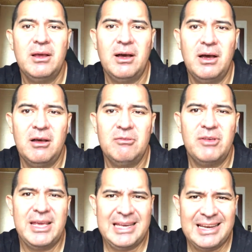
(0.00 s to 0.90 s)
of
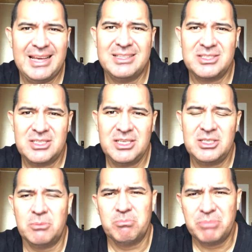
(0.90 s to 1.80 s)
a Lent
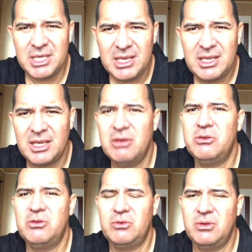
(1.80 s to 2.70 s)
season, being
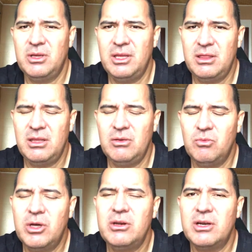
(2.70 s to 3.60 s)
in the
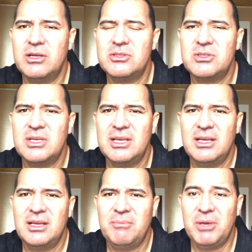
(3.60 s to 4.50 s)
wilderness,
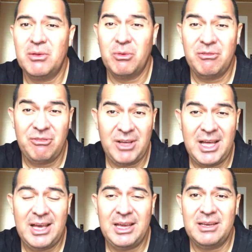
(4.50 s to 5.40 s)
being
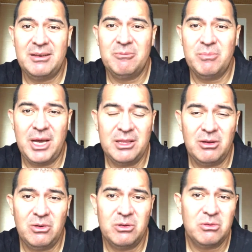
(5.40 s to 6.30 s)
refined by the
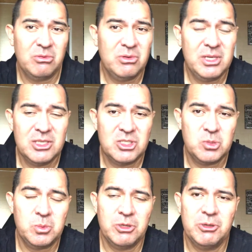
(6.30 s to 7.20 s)
Lord through His
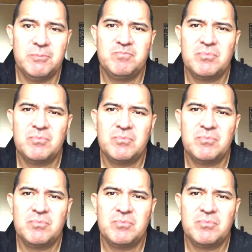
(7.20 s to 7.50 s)
Spirit,